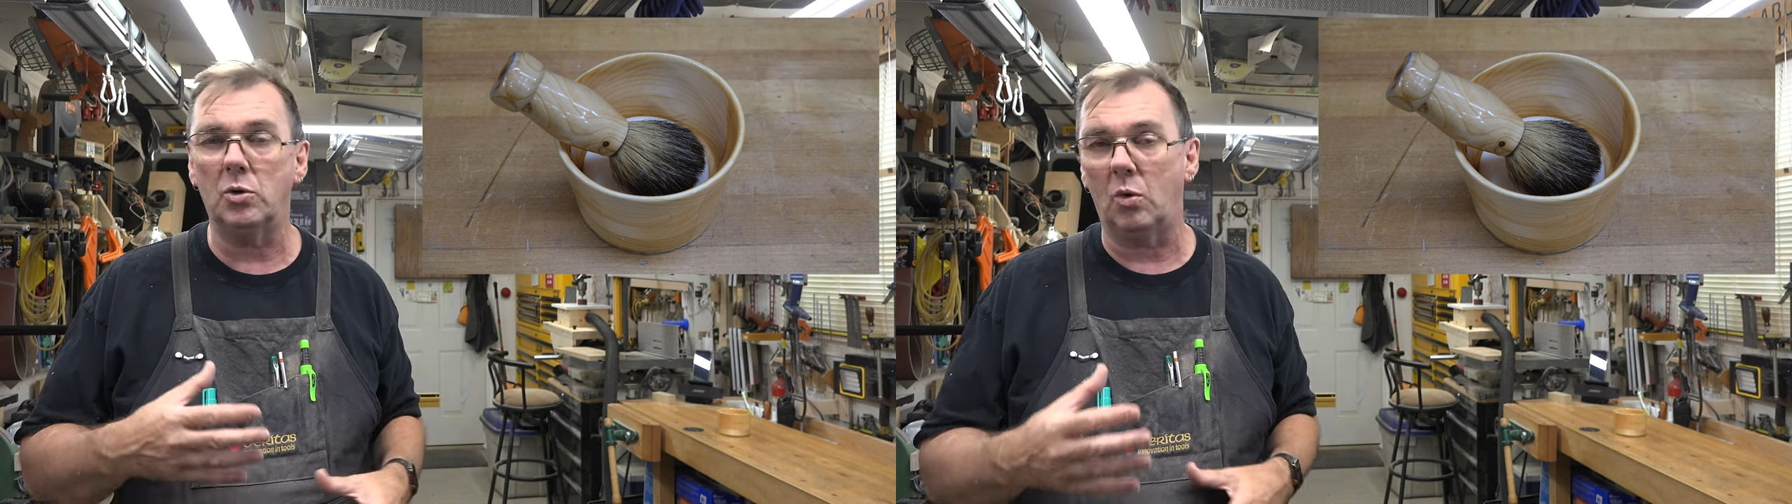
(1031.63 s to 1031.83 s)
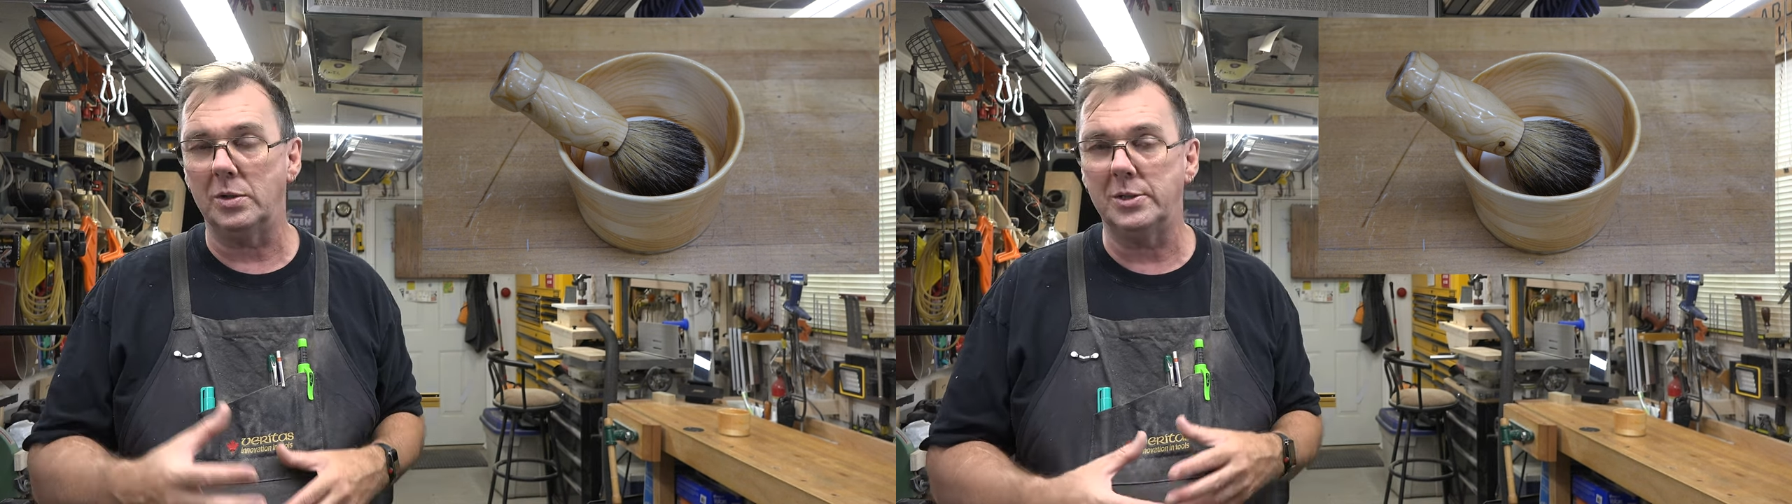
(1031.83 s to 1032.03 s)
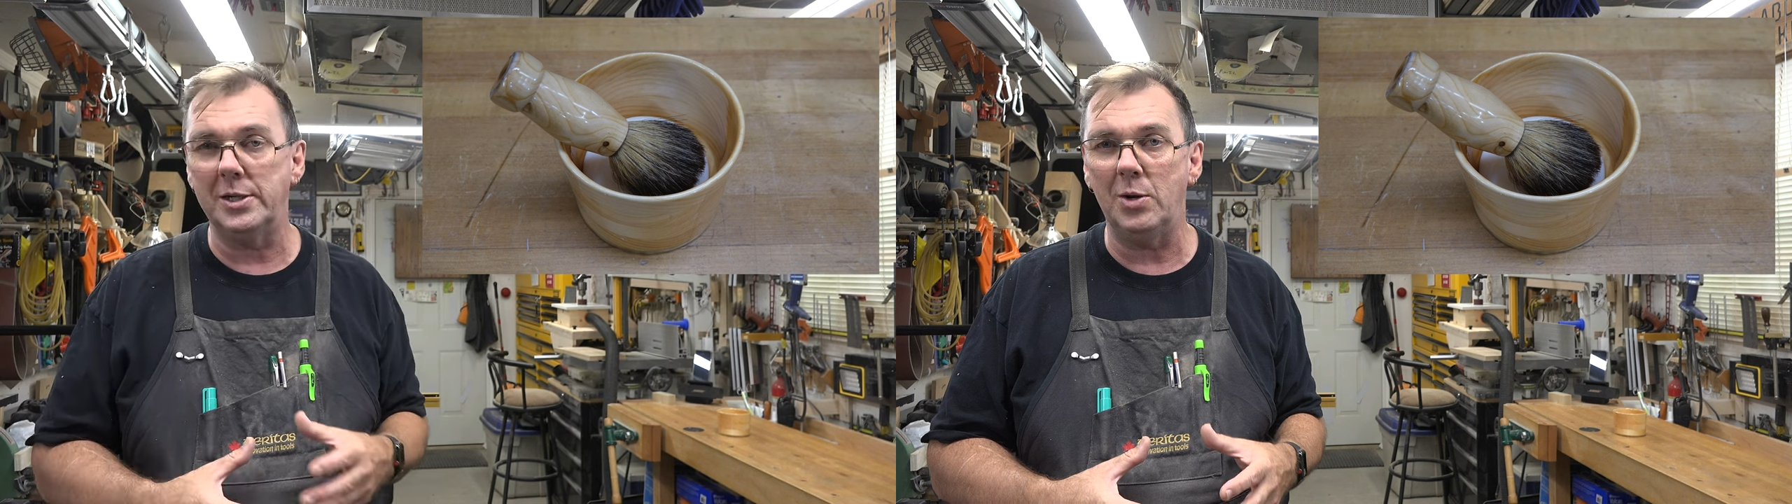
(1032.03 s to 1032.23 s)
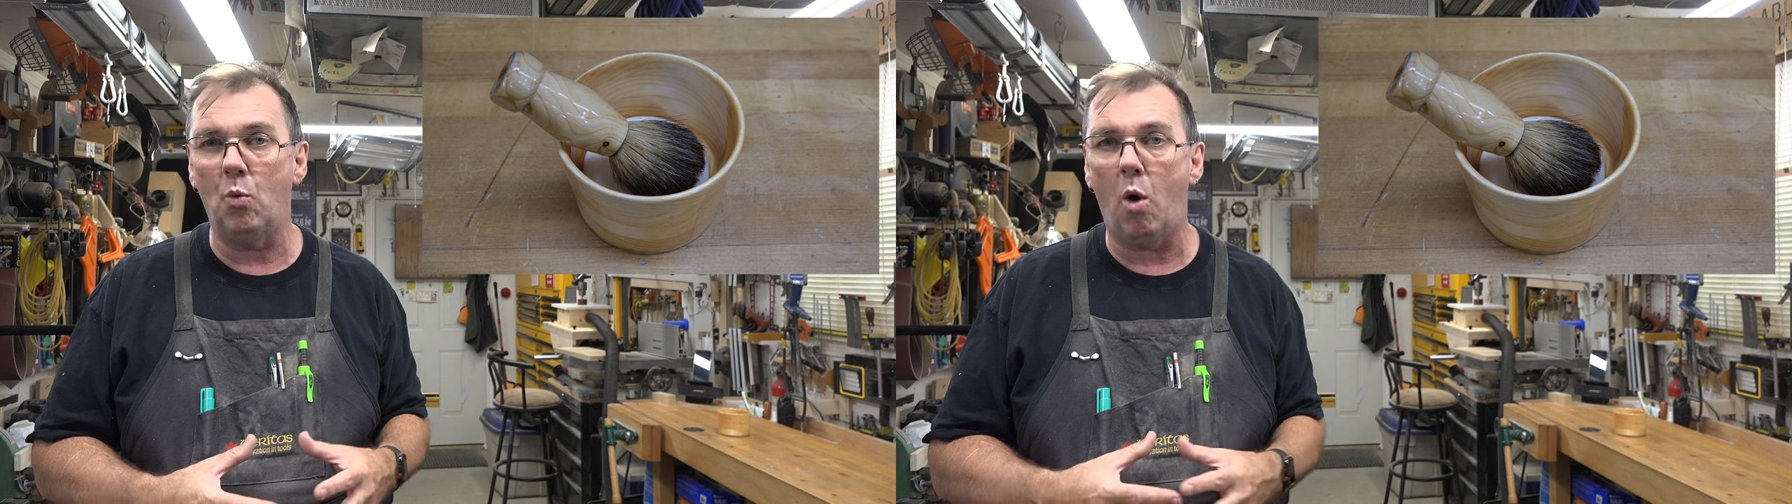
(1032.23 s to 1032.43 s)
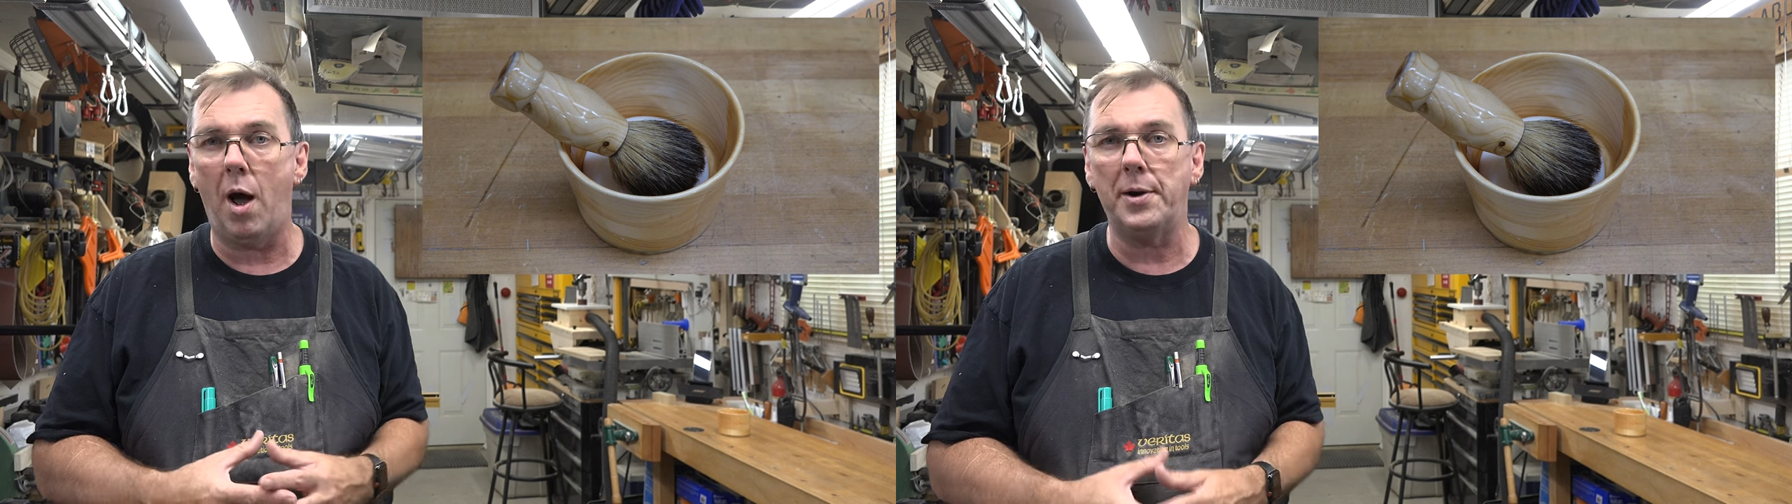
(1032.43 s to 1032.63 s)
or see
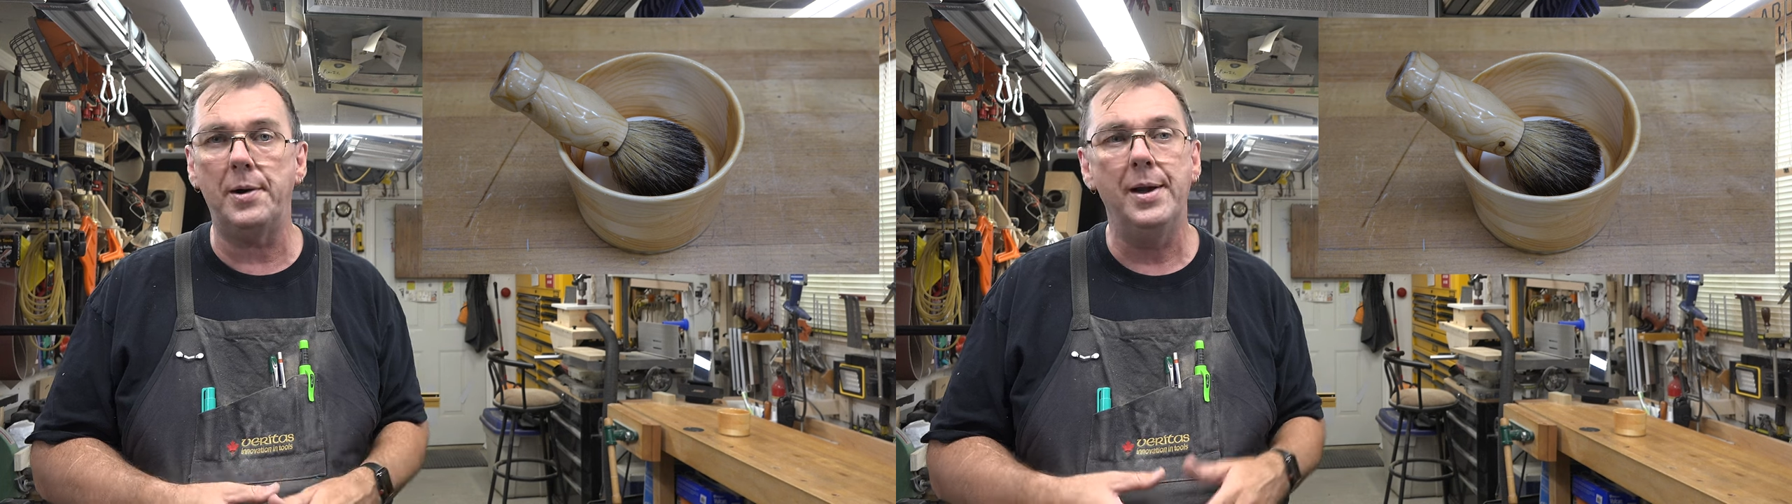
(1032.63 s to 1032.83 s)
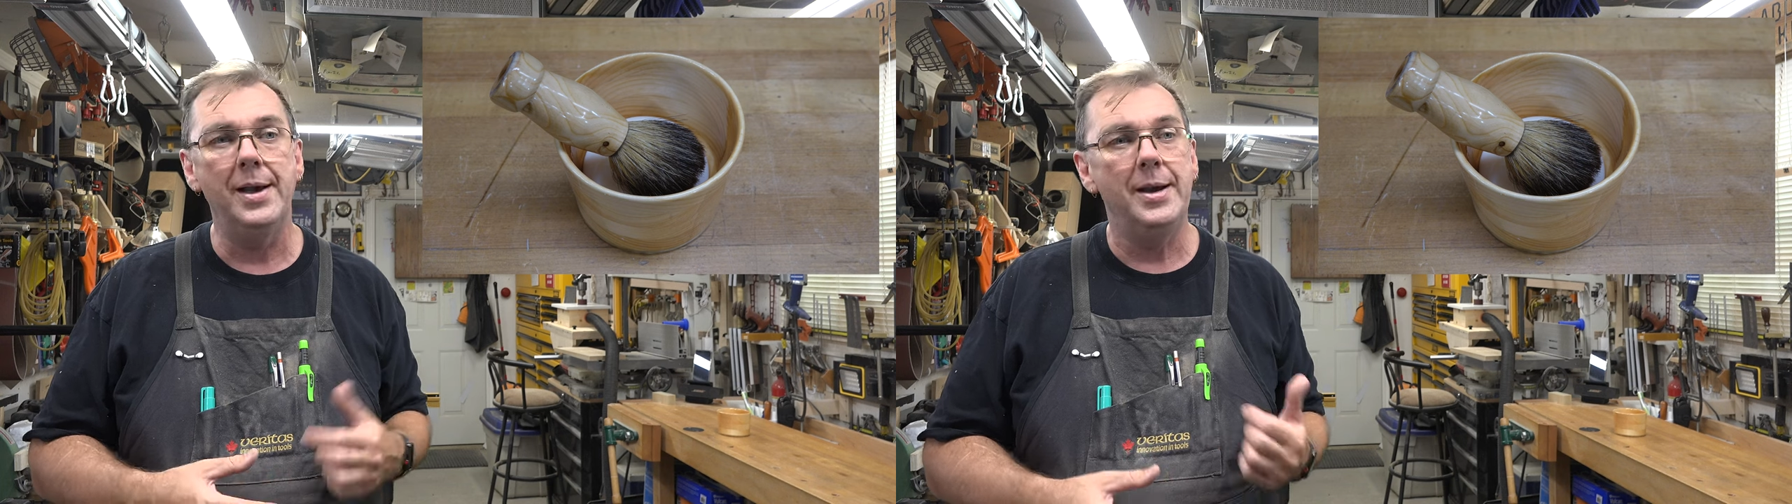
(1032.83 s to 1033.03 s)
water,